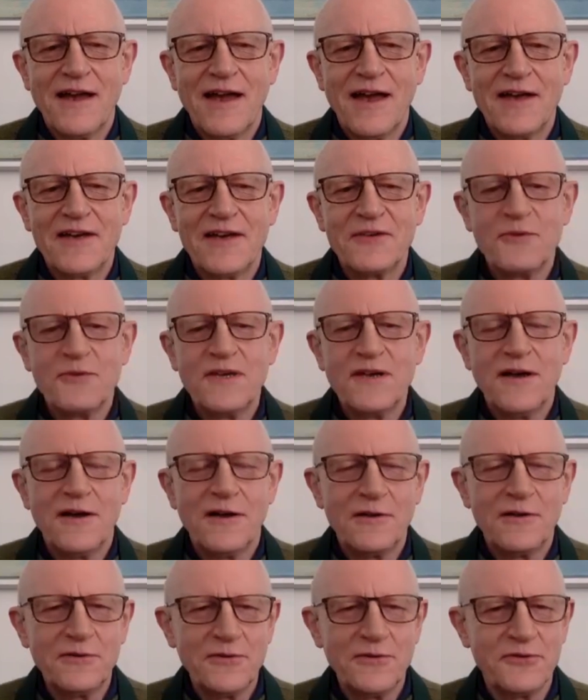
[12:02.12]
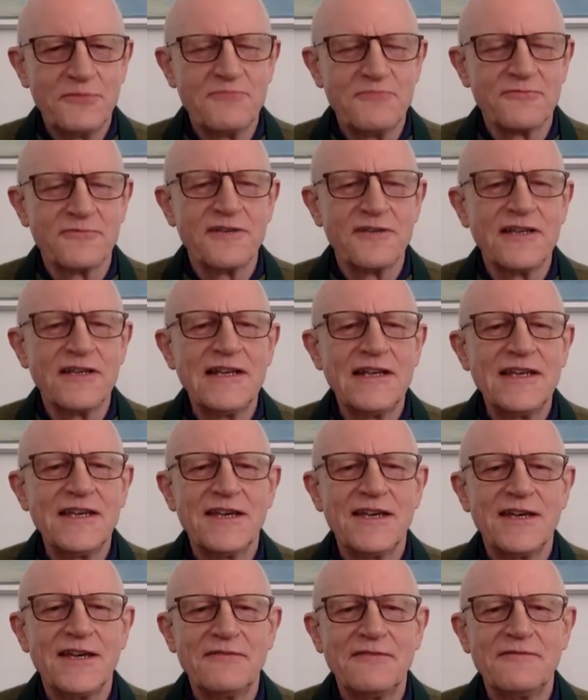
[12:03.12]
how do we hold them really
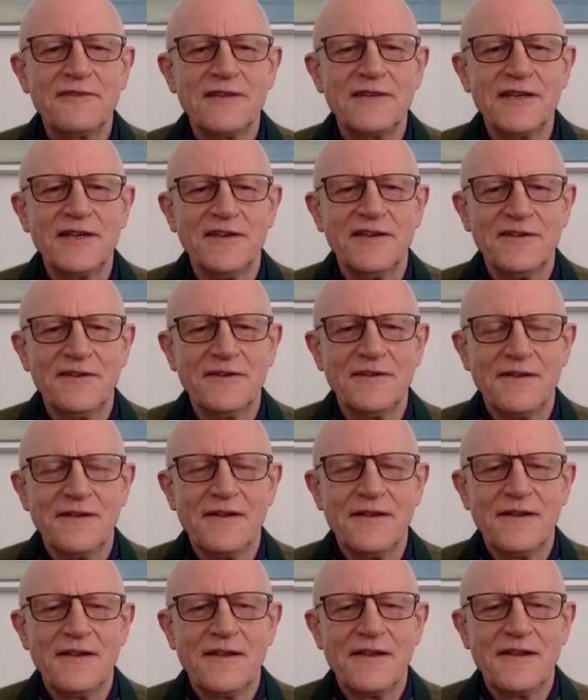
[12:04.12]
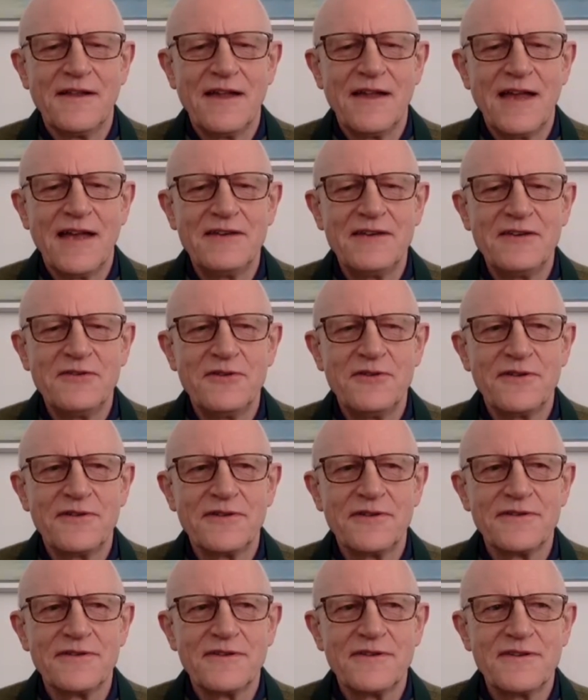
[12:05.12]
carefully and not
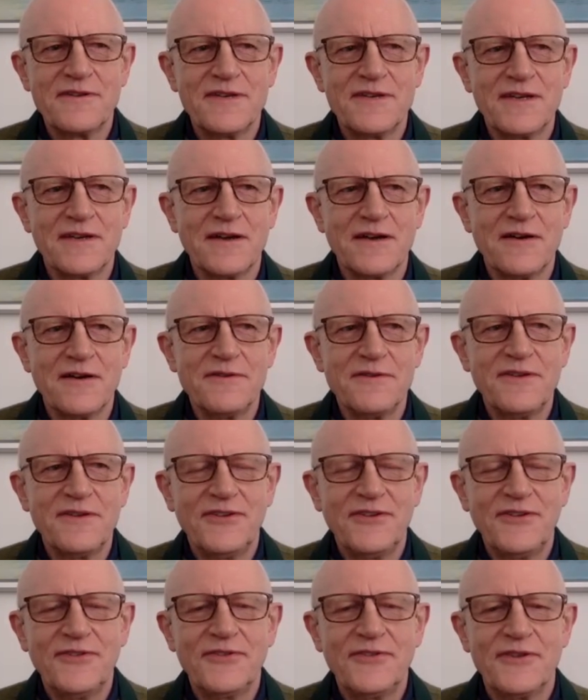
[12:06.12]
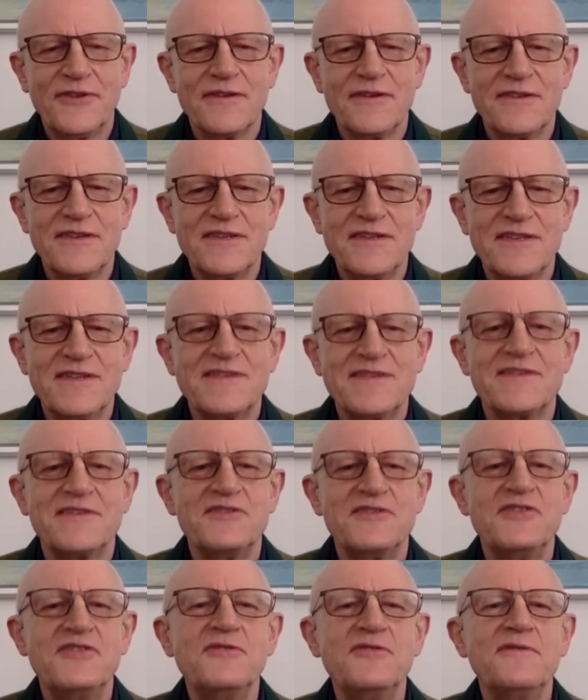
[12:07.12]
think, oh, this is the
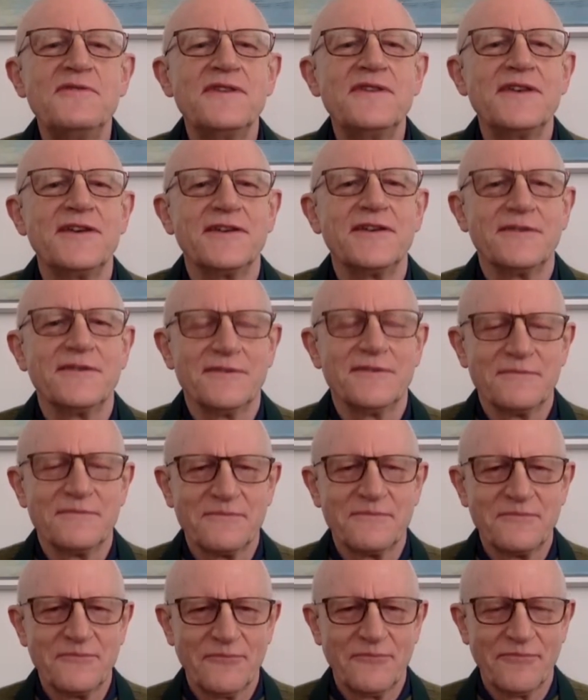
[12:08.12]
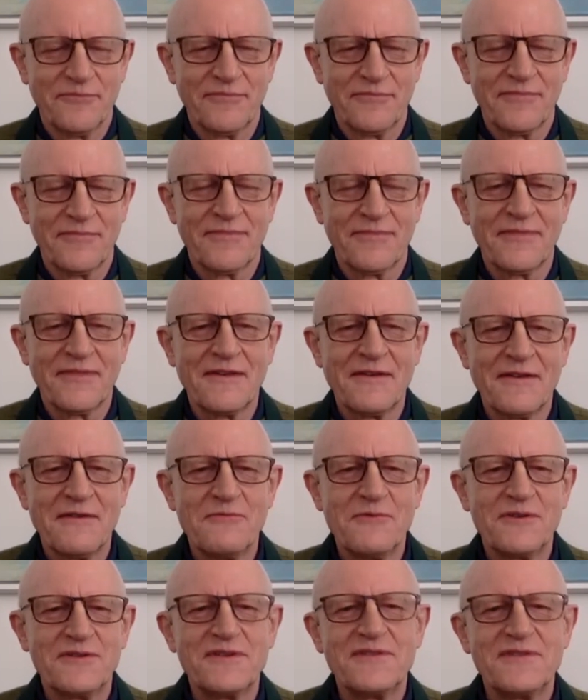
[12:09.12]
new thing?
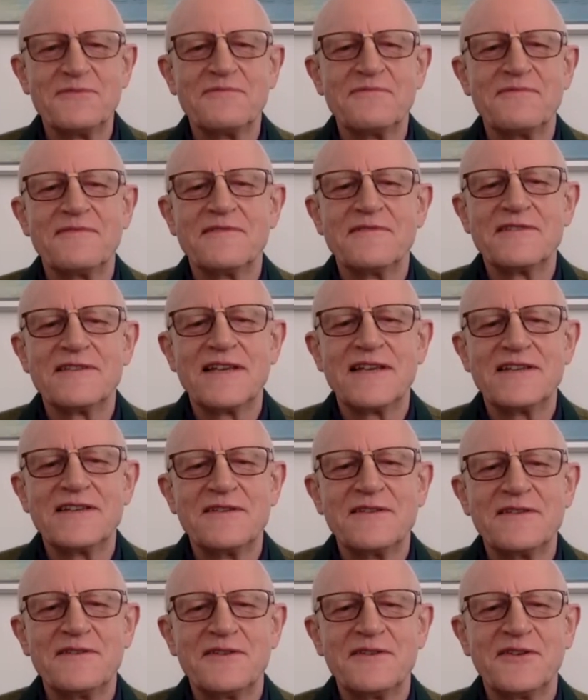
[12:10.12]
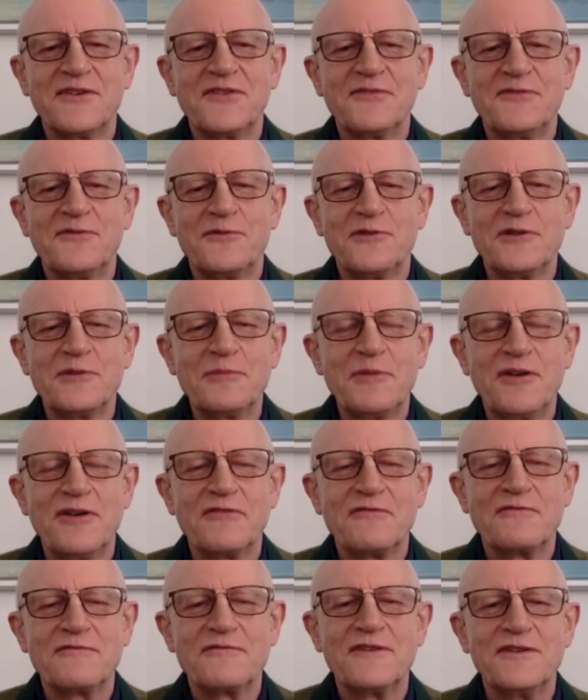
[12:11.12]
What does letting things fall
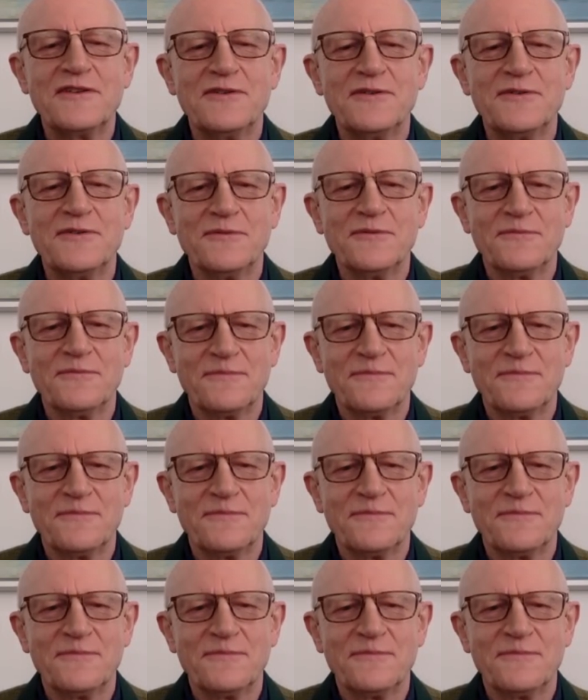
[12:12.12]
apart for you?